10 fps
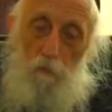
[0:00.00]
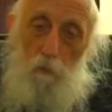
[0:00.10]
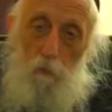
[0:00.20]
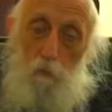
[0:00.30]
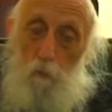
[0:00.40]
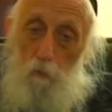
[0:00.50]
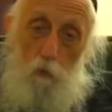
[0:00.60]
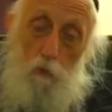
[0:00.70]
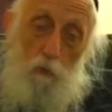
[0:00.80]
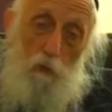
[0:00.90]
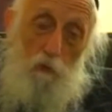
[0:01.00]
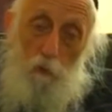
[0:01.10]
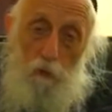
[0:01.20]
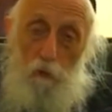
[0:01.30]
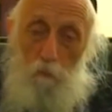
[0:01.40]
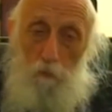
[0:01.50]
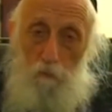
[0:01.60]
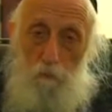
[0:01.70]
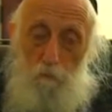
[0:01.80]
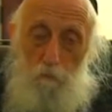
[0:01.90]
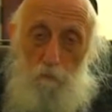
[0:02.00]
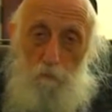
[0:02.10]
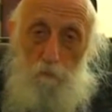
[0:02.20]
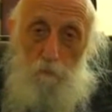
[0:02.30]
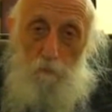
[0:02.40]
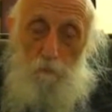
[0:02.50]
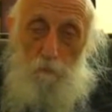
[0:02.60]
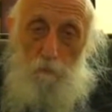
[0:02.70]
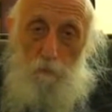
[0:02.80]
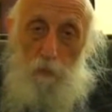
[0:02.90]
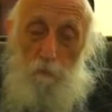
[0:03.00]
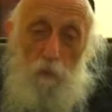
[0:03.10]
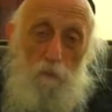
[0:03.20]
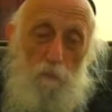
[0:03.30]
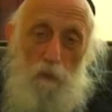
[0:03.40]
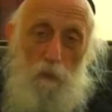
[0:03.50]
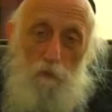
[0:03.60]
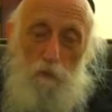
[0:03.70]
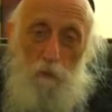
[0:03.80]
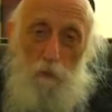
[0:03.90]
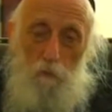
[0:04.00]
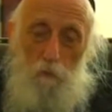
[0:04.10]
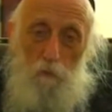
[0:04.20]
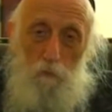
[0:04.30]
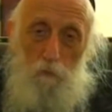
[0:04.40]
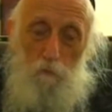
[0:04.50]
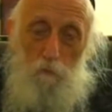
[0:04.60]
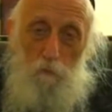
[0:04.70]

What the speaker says: to show how great I was. I'm talking about when I was in grade school.